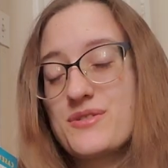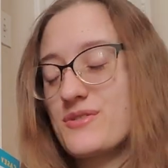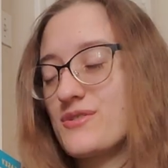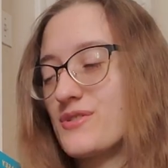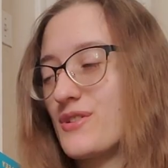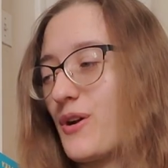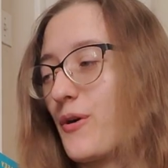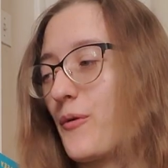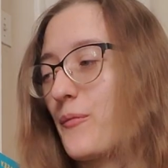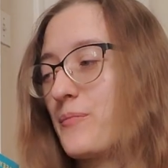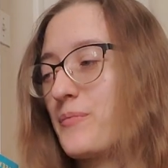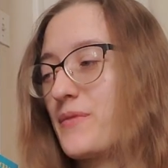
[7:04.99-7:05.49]

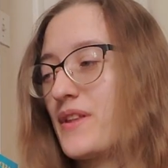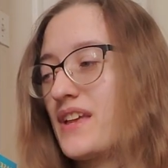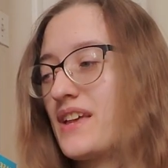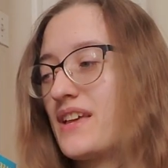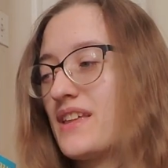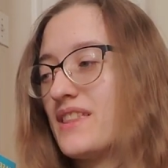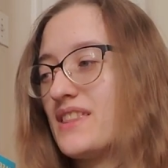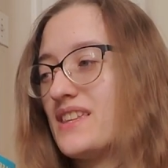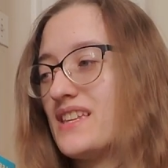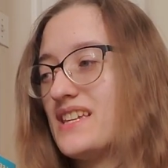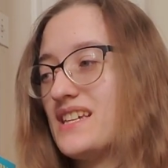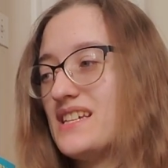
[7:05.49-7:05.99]
So
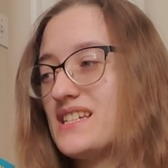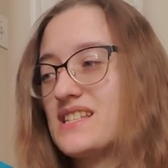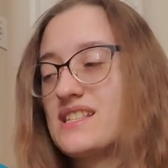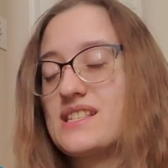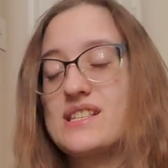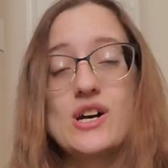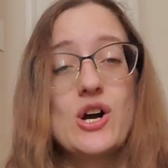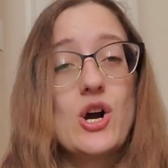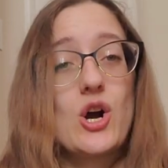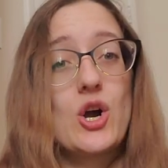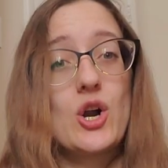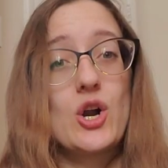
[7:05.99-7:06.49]
these
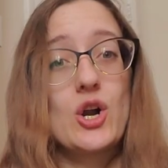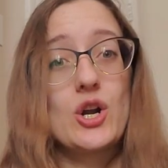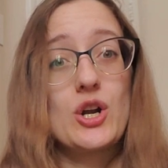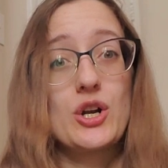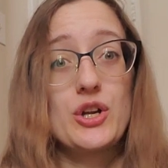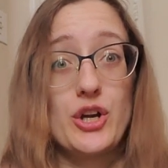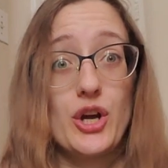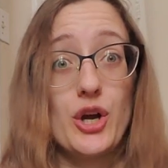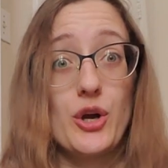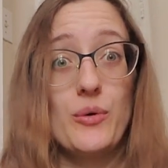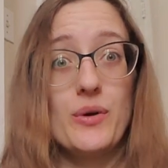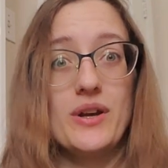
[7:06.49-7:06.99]
are
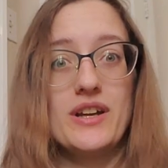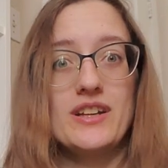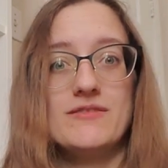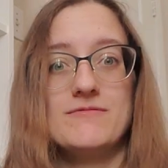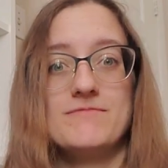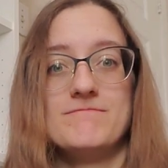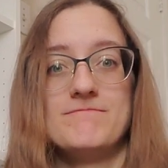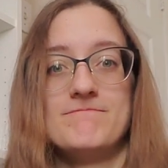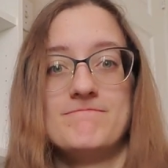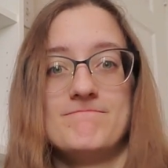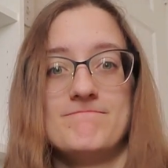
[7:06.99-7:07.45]
going.